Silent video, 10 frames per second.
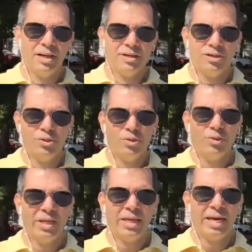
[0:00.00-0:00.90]
to
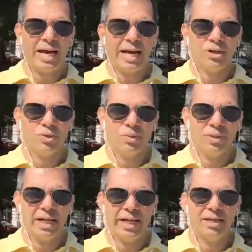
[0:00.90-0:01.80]
the actual
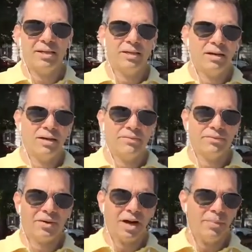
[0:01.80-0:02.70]
end
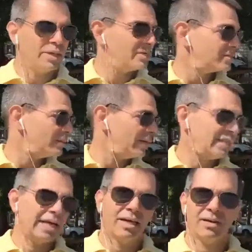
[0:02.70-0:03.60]
of communism and
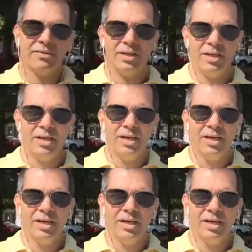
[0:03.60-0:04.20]
the end of the